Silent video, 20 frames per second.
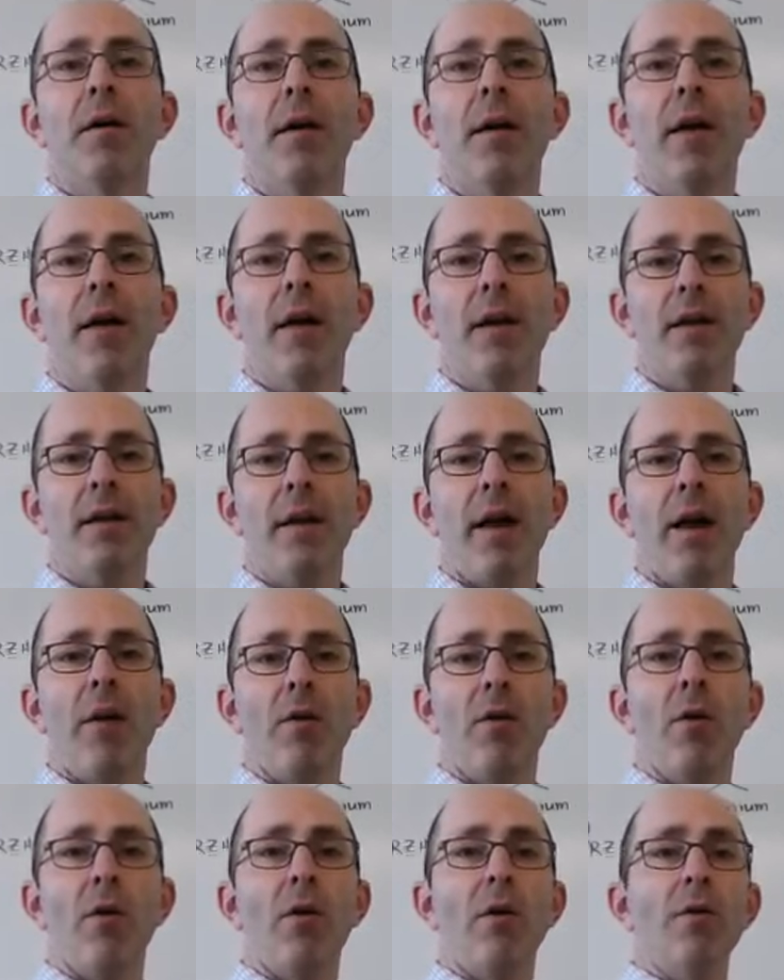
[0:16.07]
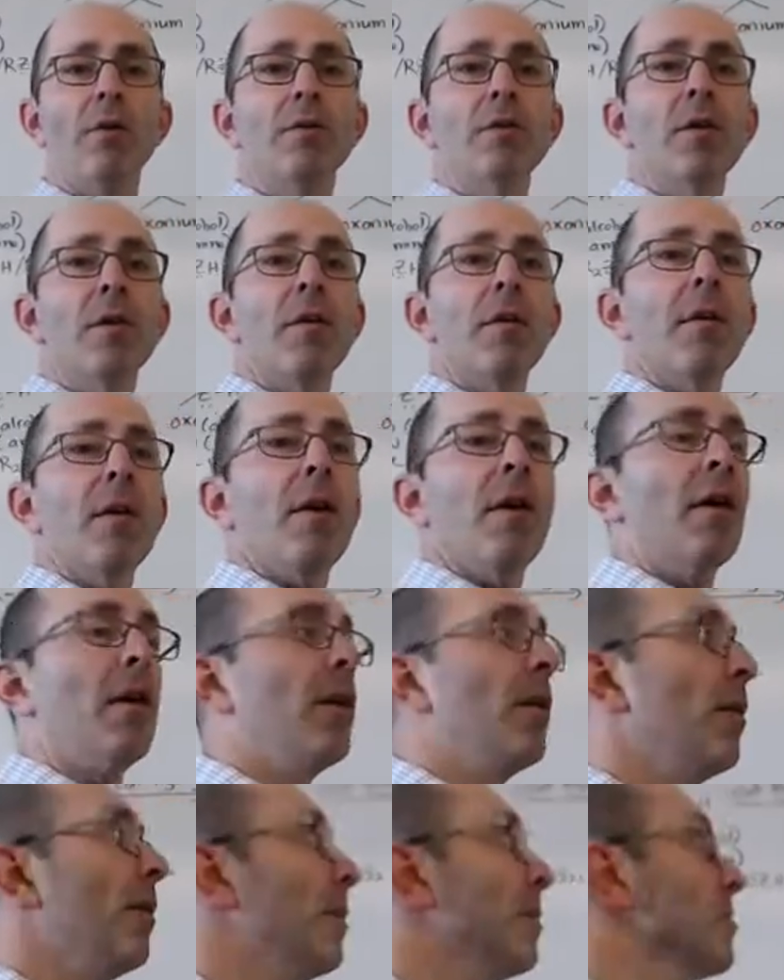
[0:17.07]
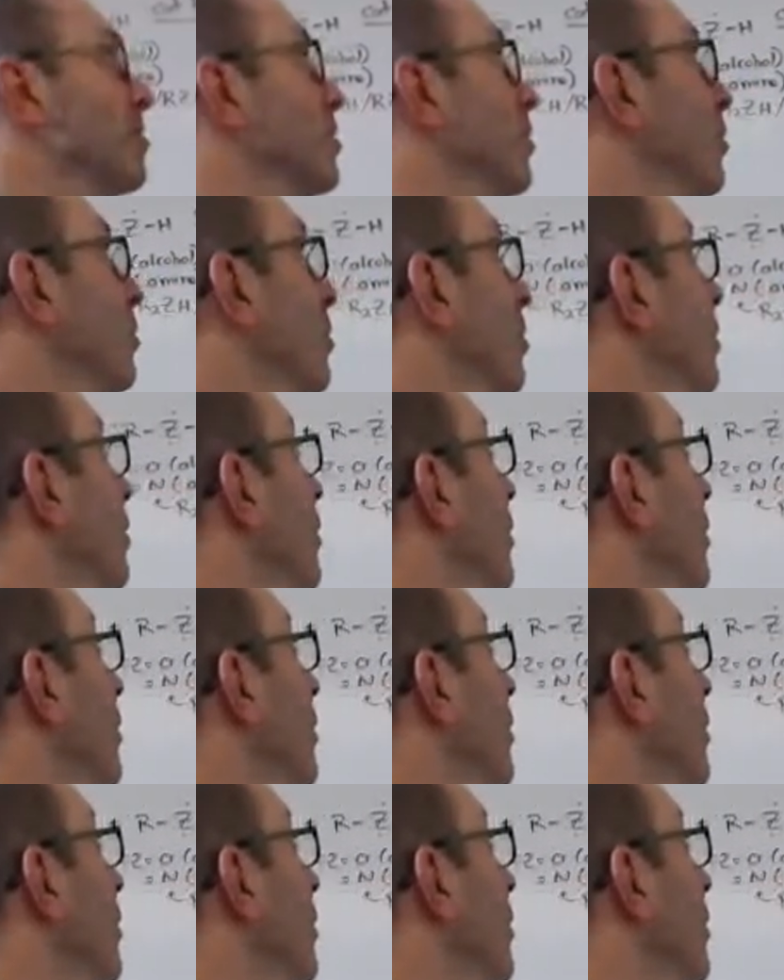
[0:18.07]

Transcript: and alcohols. And so